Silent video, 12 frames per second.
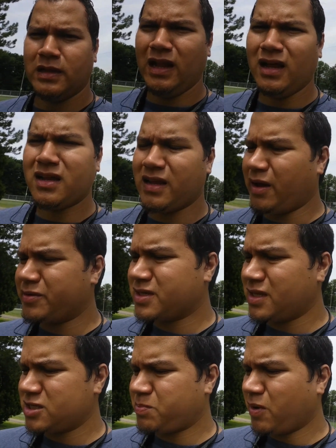Luckily I was
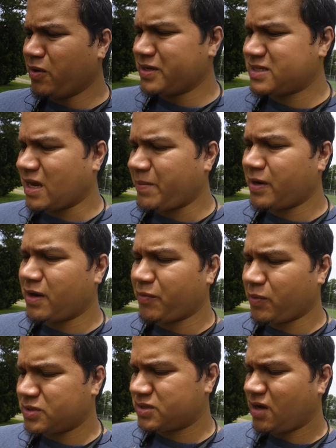getting this Pokestop, I never
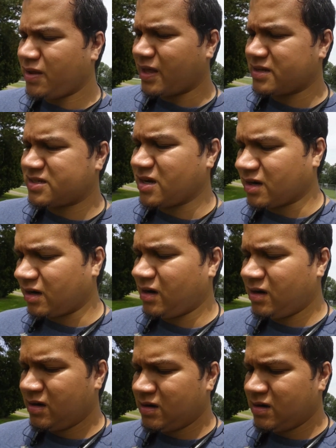would have saw that sucker.